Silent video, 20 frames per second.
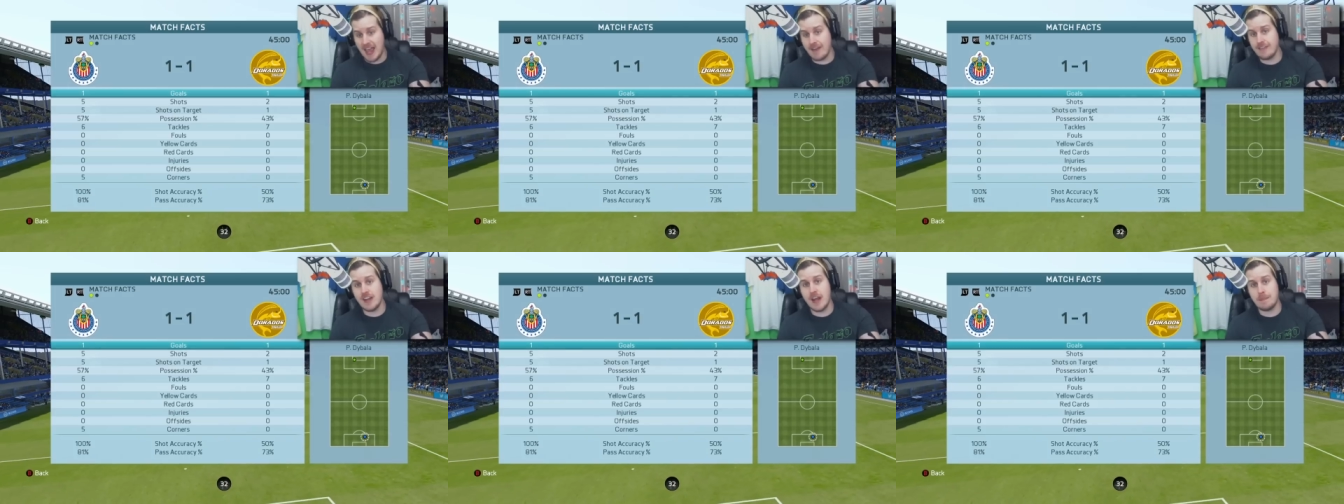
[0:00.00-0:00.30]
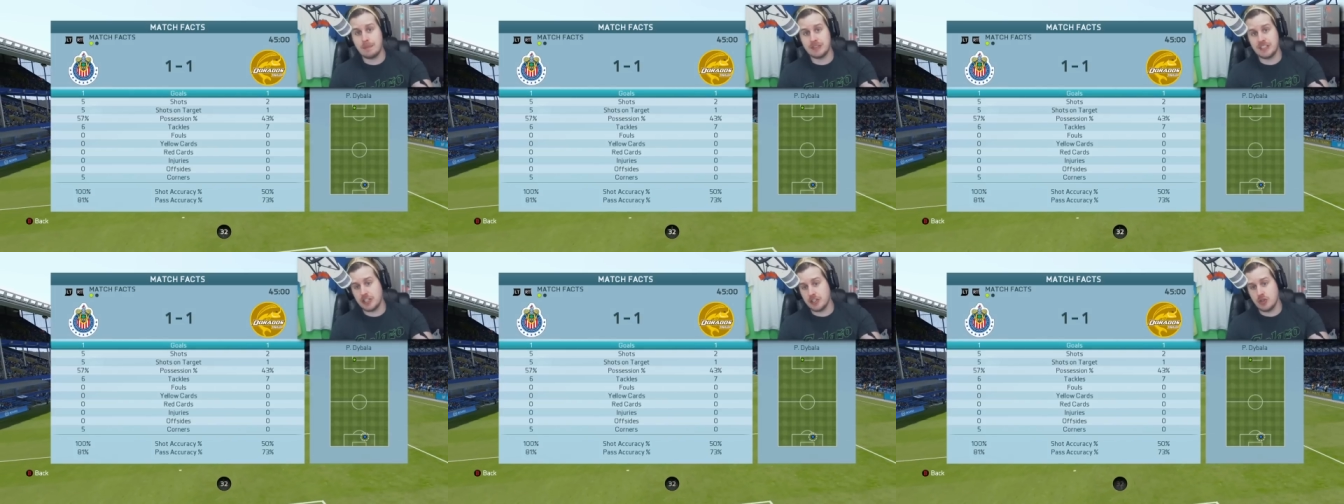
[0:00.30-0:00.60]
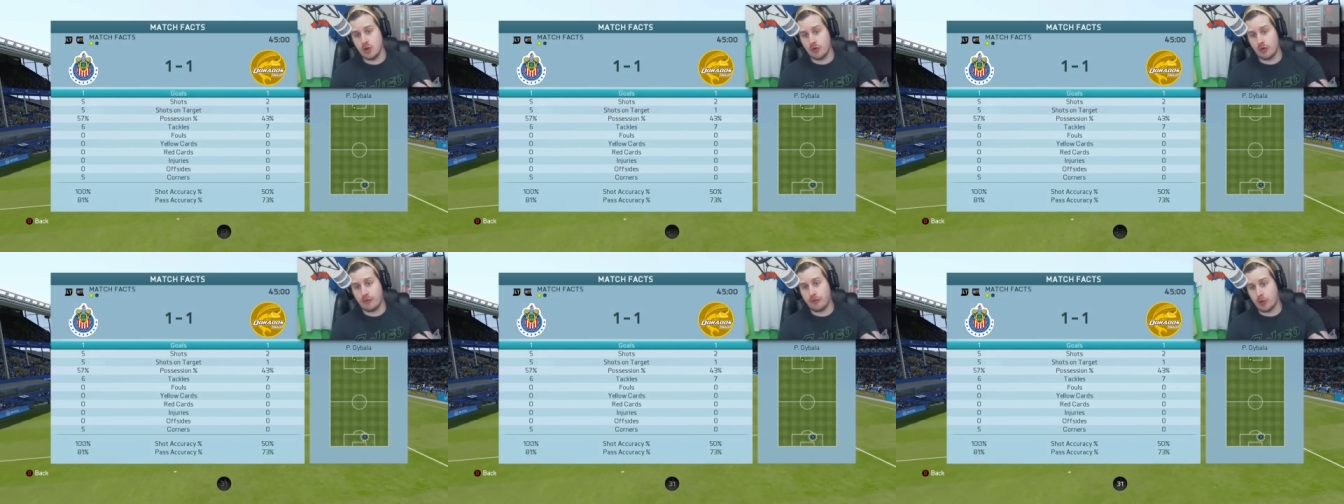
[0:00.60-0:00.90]
I haven't had
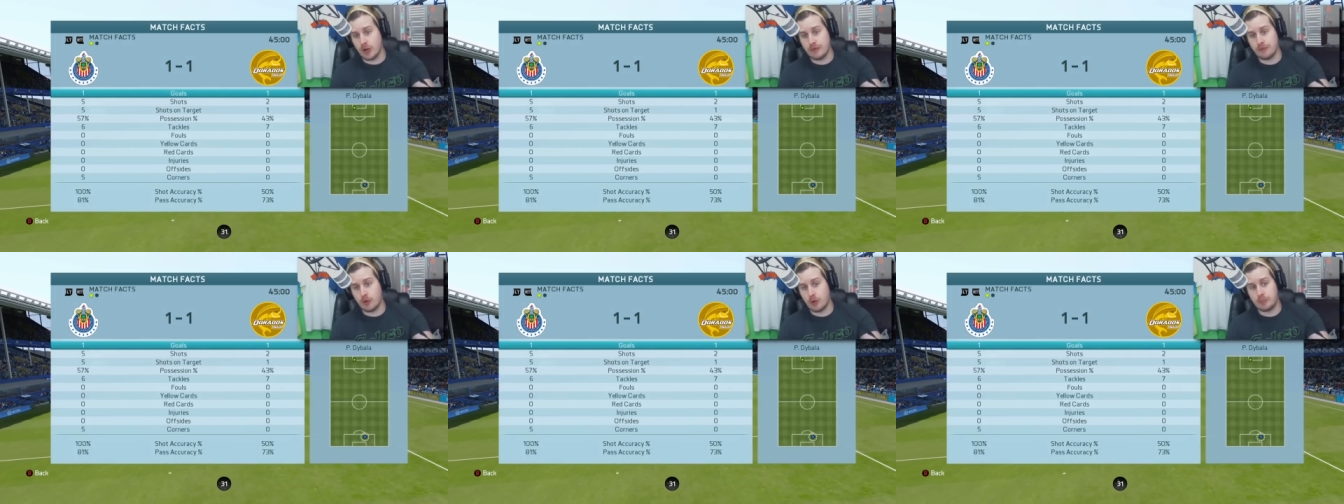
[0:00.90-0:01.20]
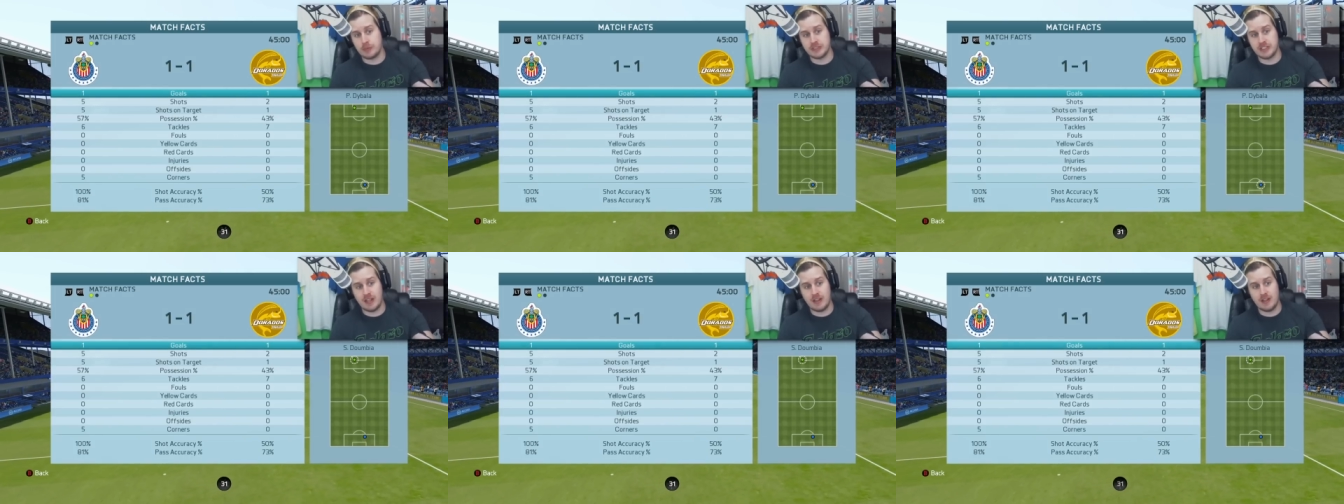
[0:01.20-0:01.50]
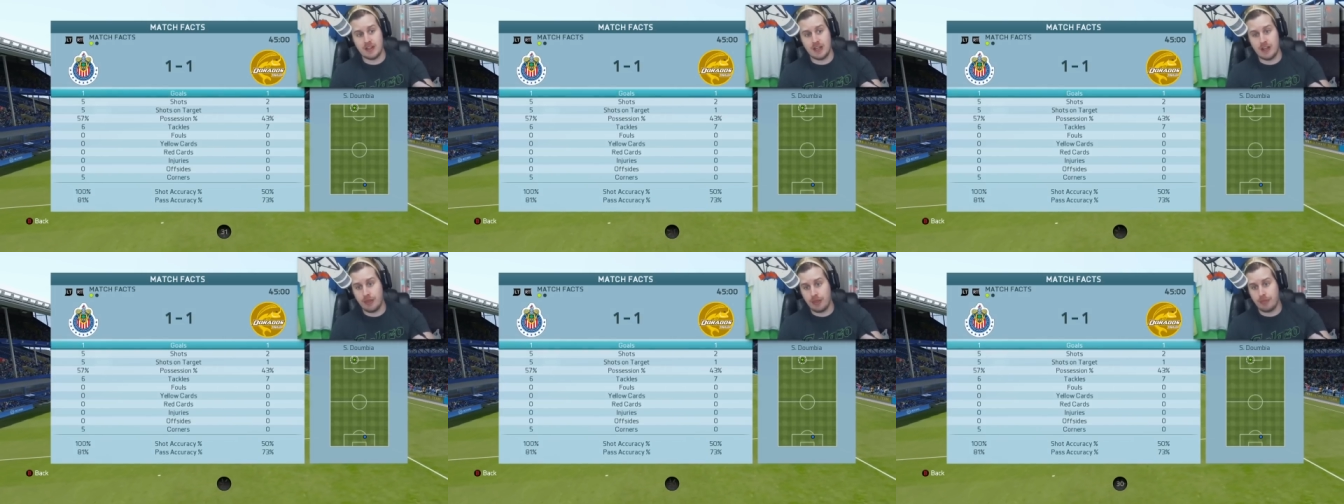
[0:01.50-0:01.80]
possession over forty-four
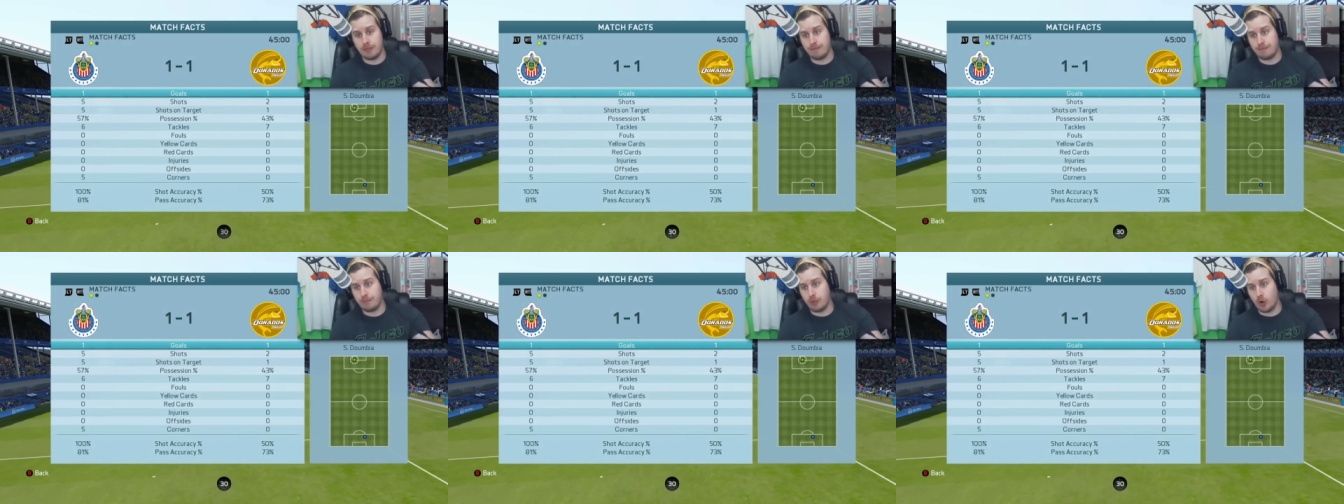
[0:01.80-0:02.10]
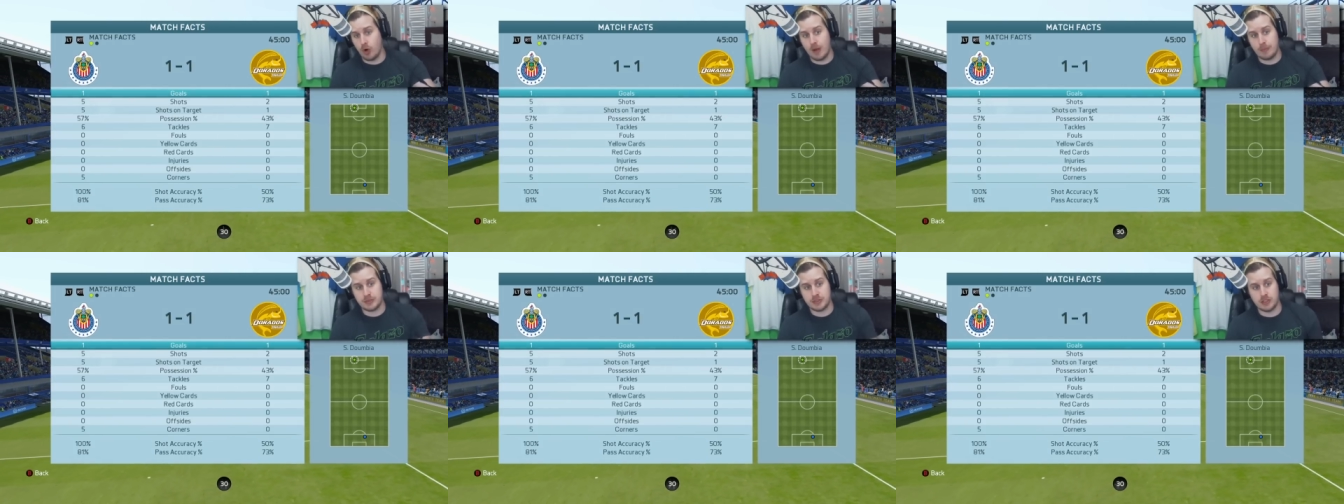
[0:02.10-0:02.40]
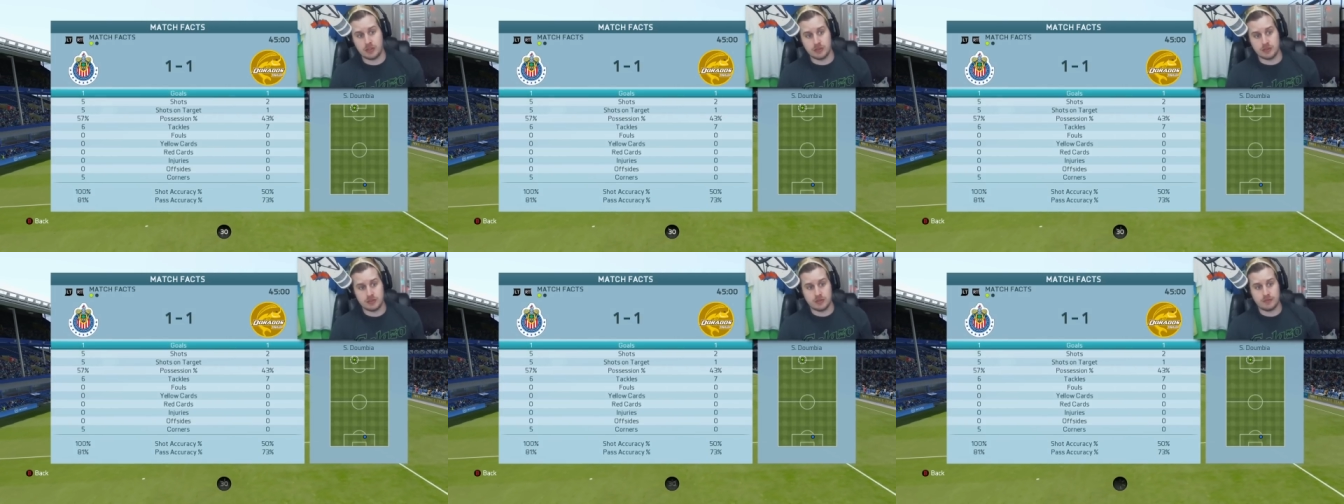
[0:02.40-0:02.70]
percent in four
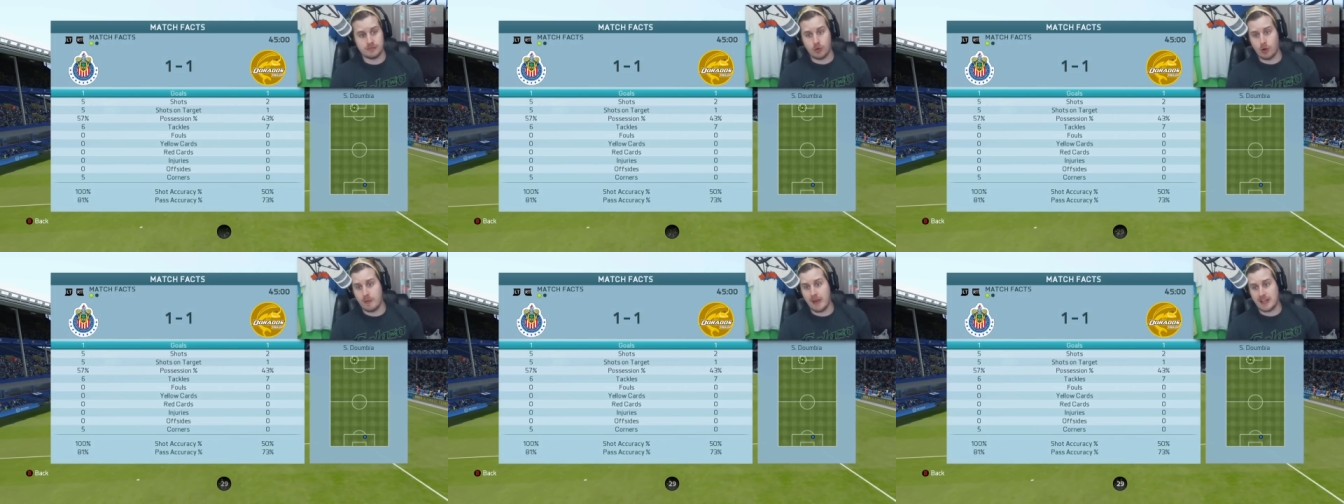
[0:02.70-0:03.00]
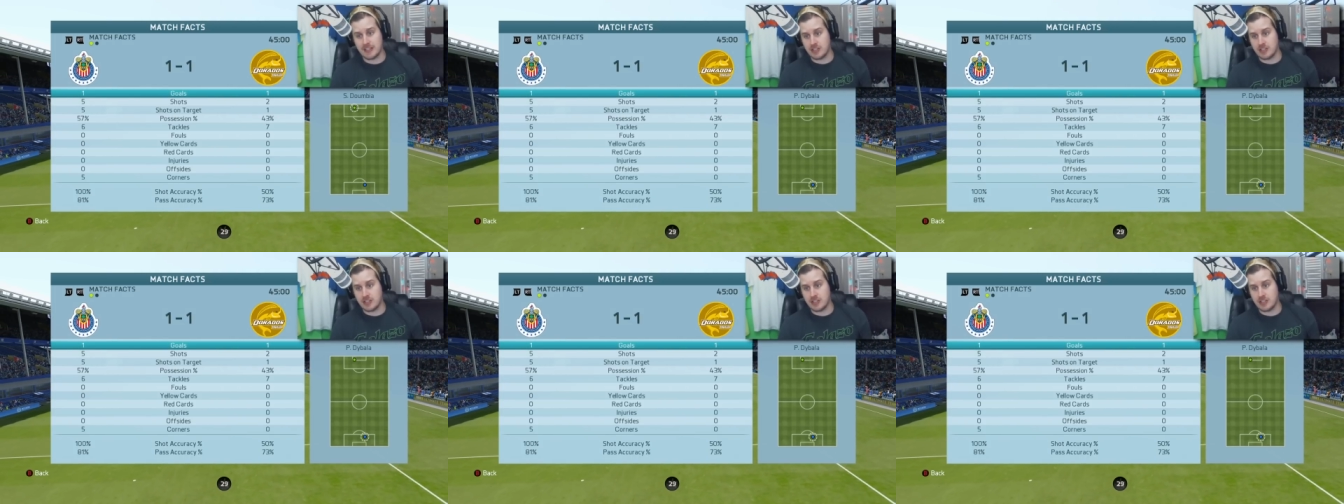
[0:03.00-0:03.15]
episodes, four